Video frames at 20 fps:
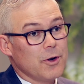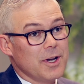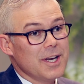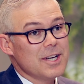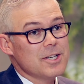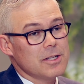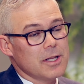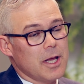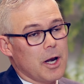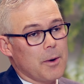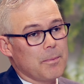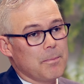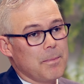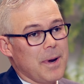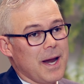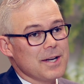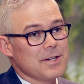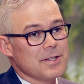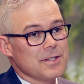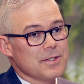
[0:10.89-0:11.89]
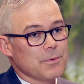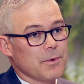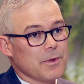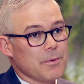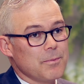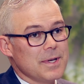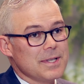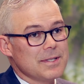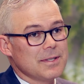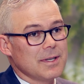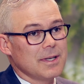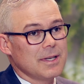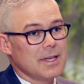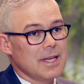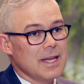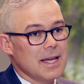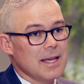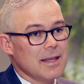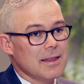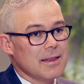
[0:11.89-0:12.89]
Traditionally, our patients with missing
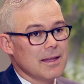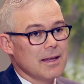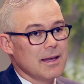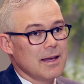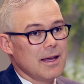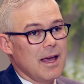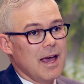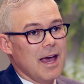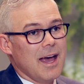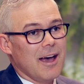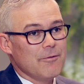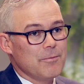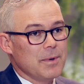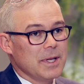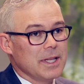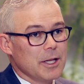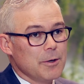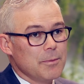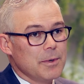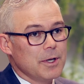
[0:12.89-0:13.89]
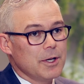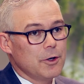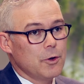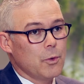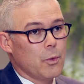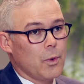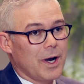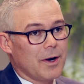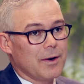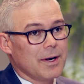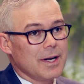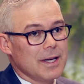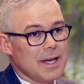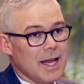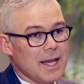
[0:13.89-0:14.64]
teeth have been limited to wearing